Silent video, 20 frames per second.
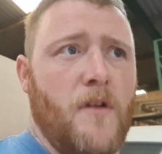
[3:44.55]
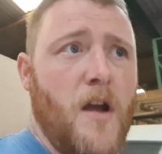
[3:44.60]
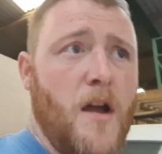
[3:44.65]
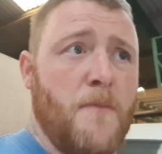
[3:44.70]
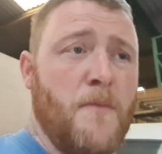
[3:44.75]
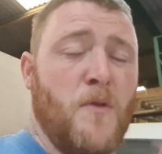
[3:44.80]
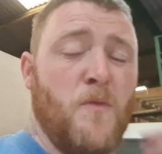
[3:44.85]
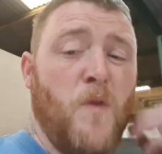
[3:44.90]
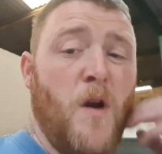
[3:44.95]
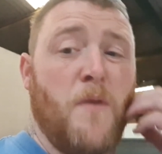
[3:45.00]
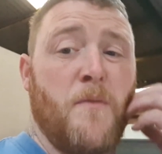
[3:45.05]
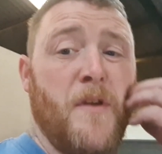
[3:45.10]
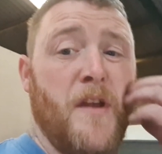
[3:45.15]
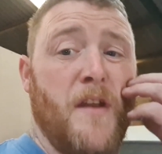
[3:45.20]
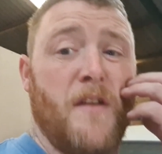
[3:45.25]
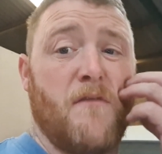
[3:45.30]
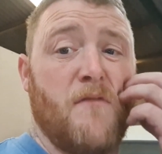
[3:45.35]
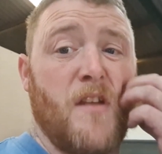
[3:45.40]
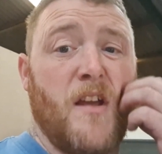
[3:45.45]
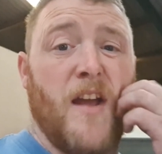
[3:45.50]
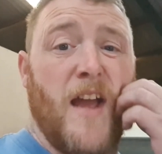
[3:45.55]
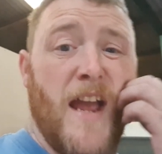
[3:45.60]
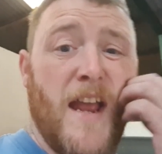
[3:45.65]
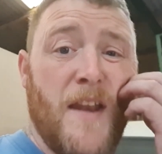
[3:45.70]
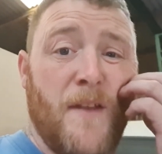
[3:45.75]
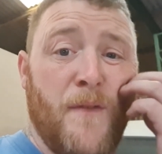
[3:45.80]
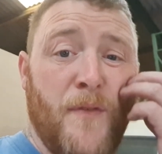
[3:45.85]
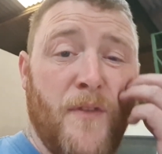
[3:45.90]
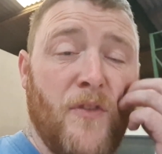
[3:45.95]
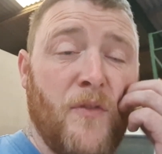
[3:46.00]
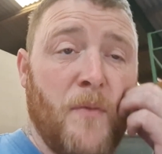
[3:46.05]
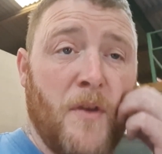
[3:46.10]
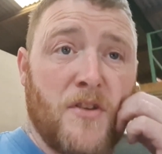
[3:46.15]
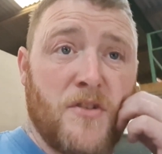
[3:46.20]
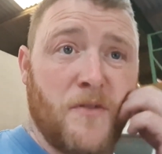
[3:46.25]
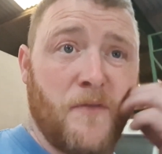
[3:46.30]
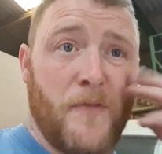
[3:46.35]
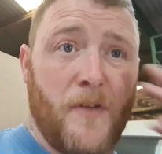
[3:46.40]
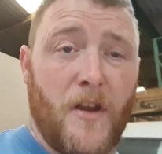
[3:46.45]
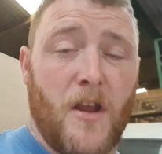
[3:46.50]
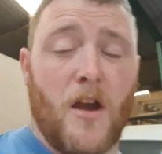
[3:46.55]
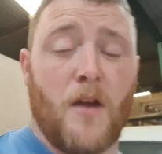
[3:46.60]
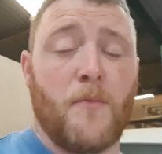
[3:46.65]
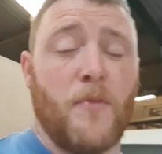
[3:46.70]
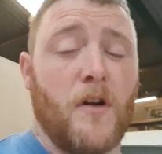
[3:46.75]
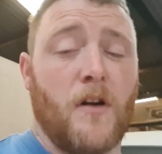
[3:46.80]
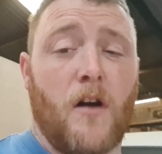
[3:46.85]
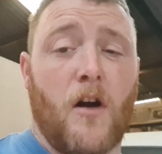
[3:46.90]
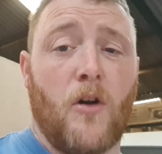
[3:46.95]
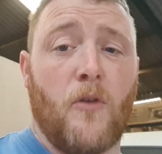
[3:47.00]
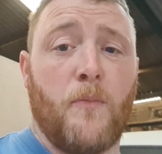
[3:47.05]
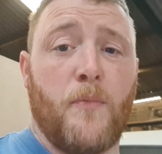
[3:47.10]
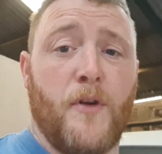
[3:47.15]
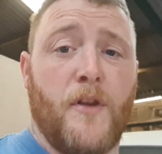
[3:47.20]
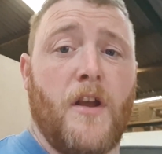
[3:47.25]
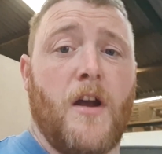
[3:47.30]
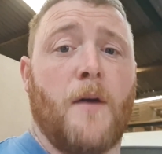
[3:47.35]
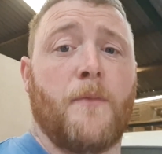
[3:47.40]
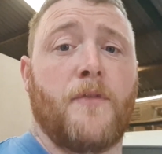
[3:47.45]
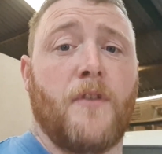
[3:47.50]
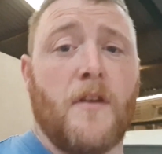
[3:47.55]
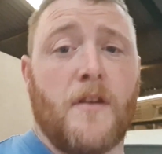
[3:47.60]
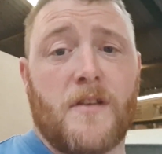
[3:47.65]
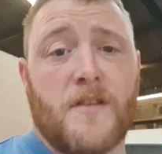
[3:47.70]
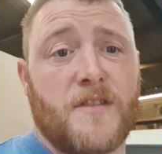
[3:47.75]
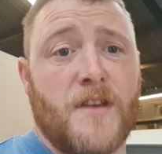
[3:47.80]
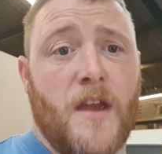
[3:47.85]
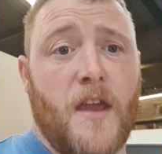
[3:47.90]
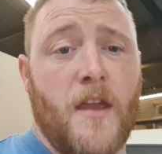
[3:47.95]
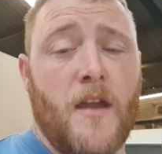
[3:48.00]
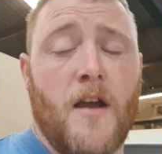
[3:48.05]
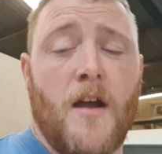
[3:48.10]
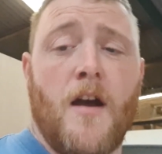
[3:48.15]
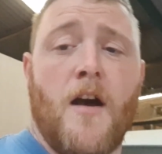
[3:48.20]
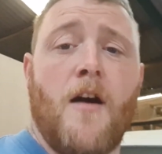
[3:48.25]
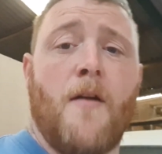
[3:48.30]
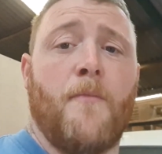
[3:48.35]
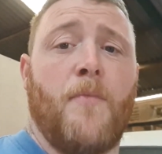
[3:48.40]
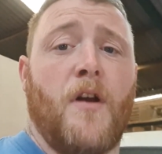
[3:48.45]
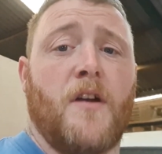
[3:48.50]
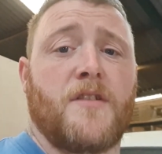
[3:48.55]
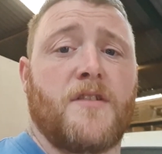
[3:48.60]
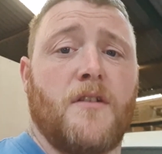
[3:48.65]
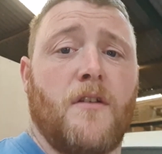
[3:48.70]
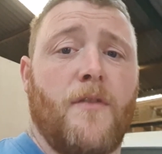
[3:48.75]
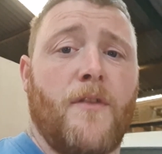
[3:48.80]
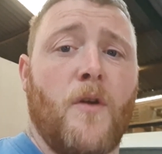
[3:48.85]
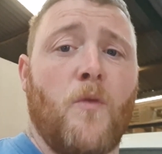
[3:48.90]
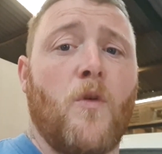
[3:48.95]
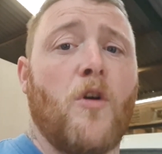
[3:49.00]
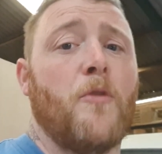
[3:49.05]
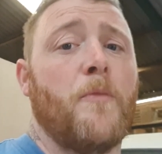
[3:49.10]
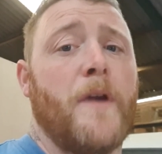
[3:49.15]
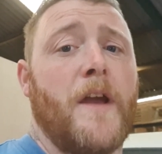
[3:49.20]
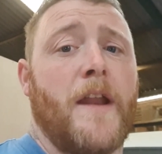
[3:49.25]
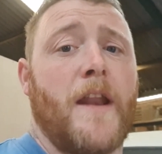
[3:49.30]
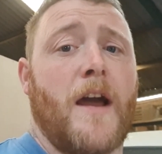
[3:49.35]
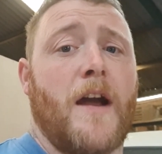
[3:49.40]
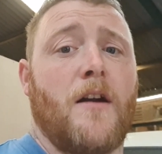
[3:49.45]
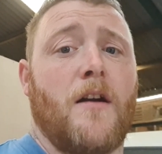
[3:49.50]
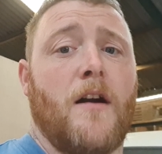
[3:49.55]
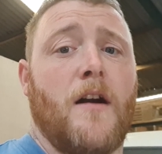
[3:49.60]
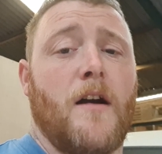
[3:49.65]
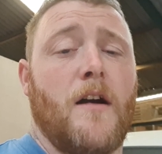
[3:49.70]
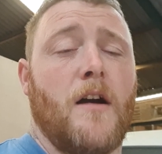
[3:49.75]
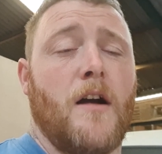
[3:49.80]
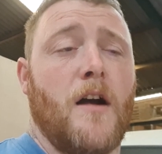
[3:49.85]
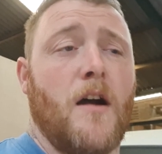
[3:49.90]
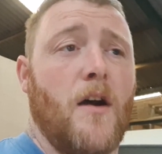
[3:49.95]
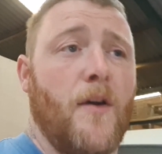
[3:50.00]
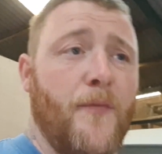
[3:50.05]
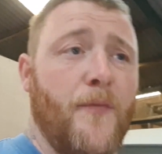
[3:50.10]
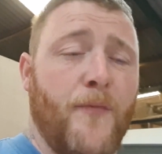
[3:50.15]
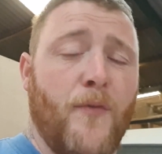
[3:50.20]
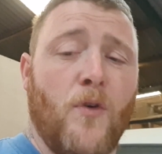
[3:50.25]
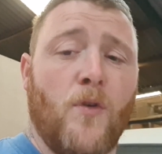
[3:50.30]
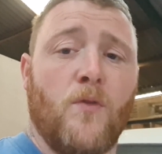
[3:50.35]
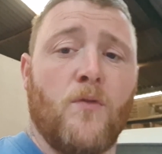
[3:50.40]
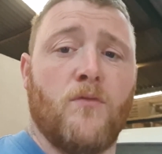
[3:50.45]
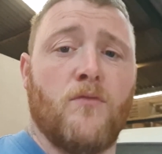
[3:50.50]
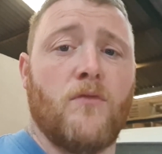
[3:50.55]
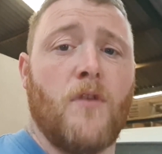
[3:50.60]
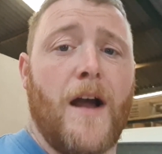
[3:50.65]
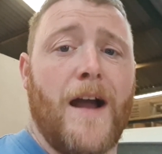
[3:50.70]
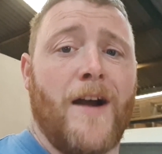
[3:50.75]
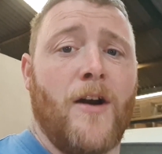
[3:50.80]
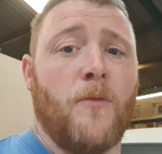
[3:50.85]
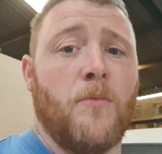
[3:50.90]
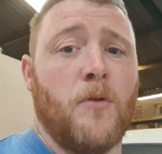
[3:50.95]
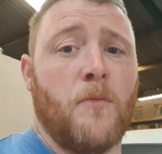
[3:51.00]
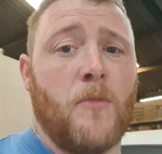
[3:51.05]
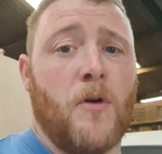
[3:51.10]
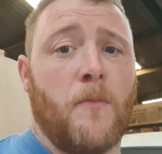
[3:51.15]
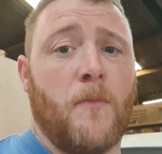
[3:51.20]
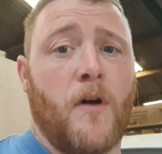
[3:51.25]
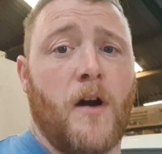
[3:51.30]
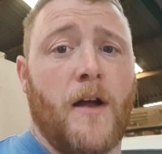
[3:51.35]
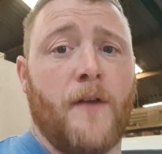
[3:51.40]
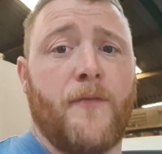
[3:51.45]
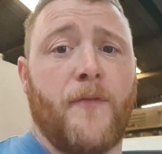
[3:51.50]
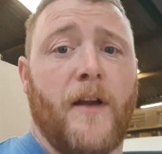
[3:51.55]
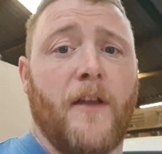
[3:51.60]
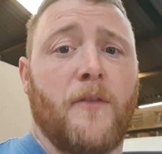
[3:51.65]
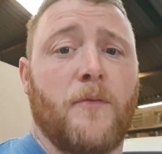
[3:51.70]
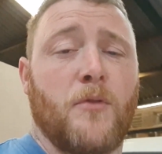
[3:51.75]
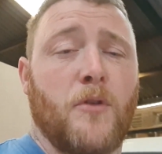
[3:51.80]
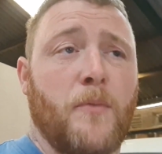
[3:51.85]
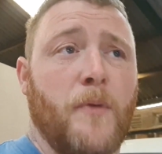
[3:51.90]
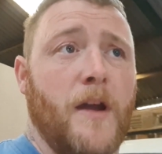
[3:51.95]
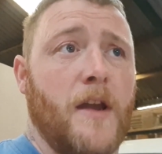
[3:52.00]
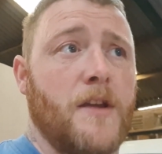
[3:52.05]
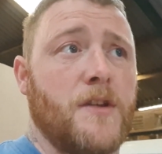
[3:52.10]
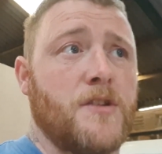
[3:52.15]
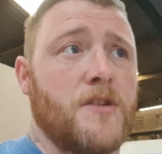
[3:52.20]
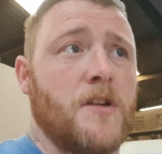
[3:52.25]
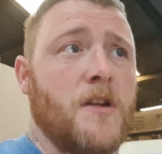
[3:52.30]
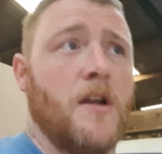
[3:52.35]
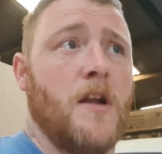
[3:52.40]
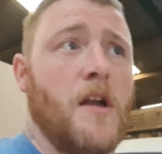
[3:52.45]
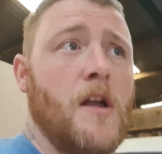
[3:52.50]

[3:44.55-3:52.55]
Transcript: It won't be anything special video, but I'll put it up so you can see. Plus there will be a full album on my Facebook page.